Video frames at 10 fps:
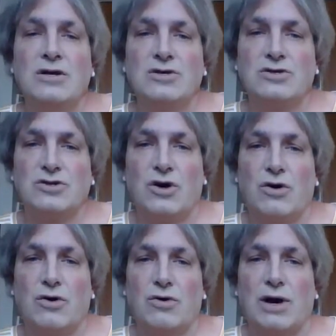
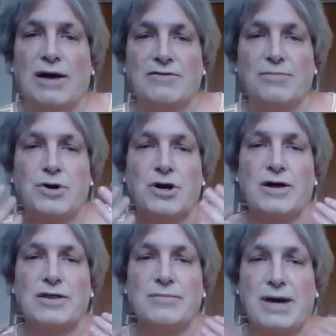So I have to put
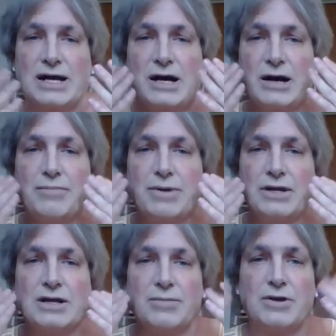on the makeup and
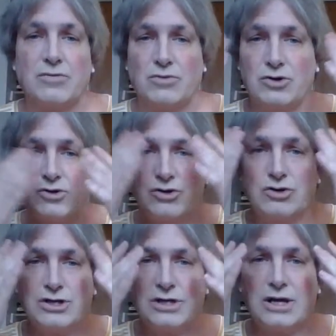a little bit of the
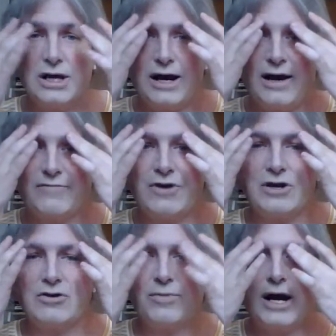rouge, and I have
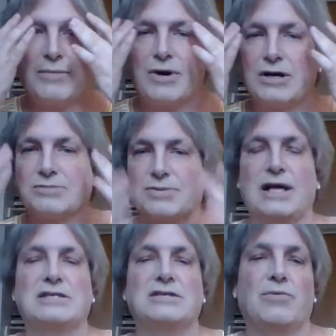tried to do my eyebrows, but
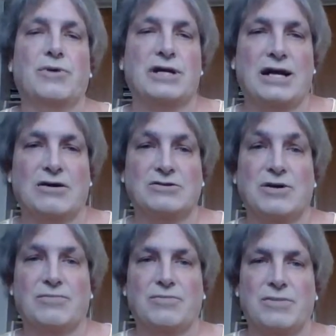that's not working out,
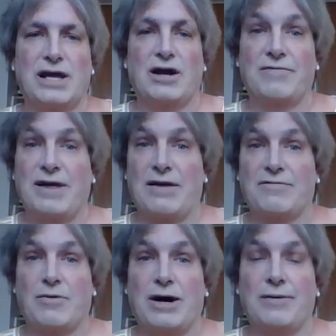so I'm laying off that
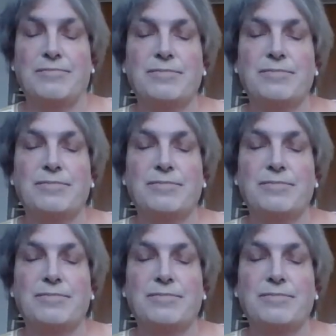for a while.